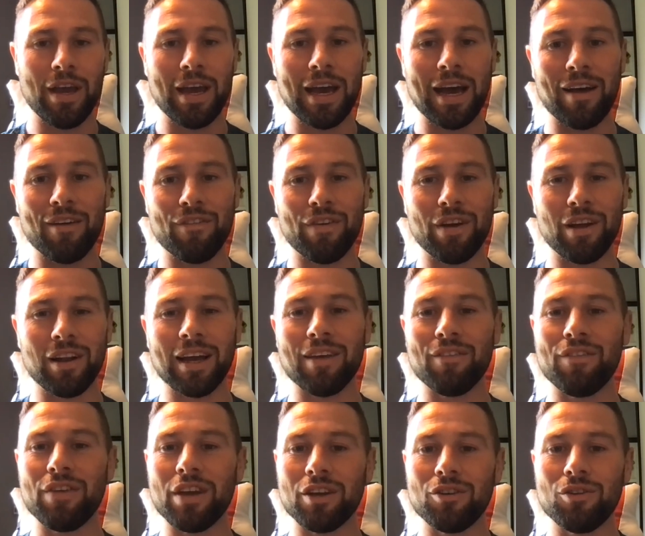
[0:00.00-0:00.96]
And I feel like
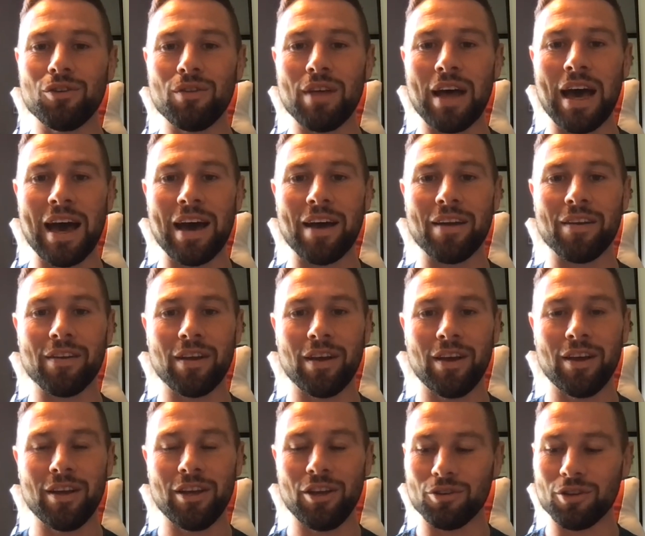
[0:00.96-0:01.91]
if you can do that,
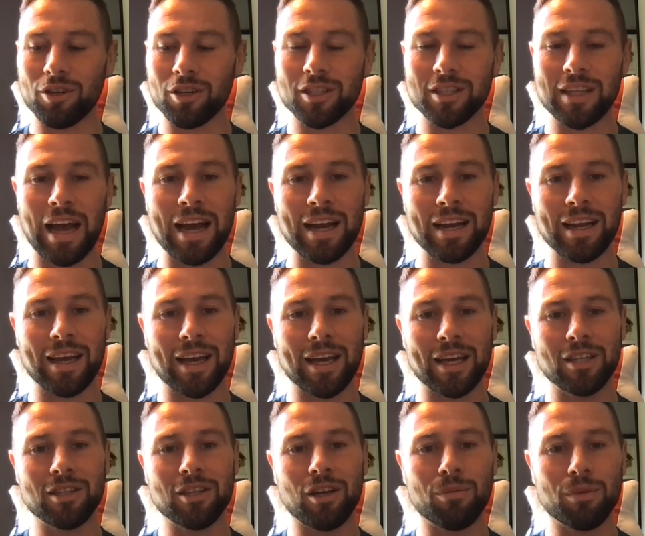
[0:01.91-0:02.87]
you understand
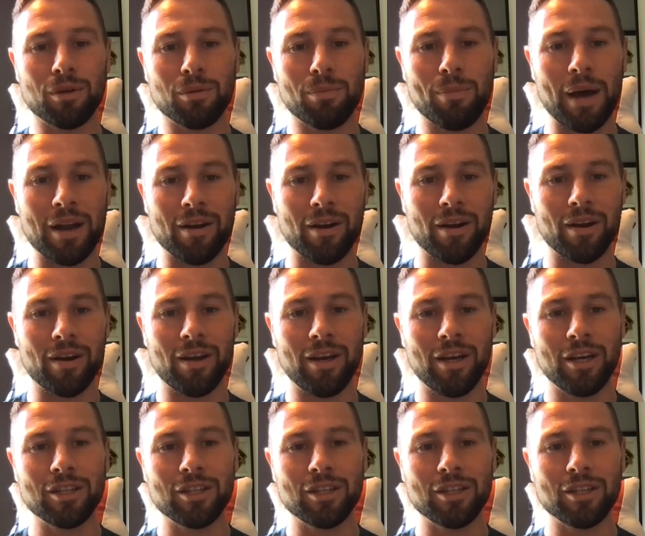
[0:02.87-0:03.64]
kicking so much better.